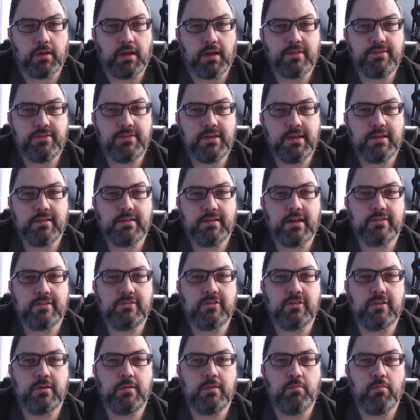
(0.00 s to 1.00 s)
I think
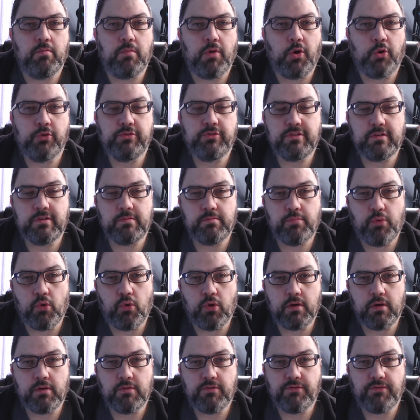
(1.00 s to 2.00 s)
that's the most
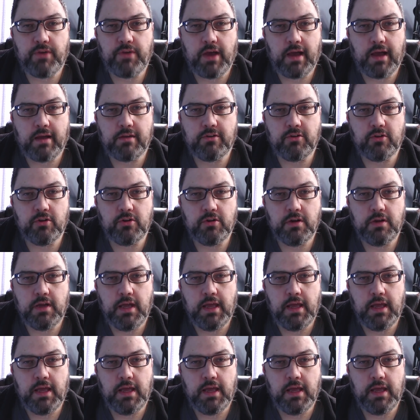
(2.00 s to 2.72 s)
important factor.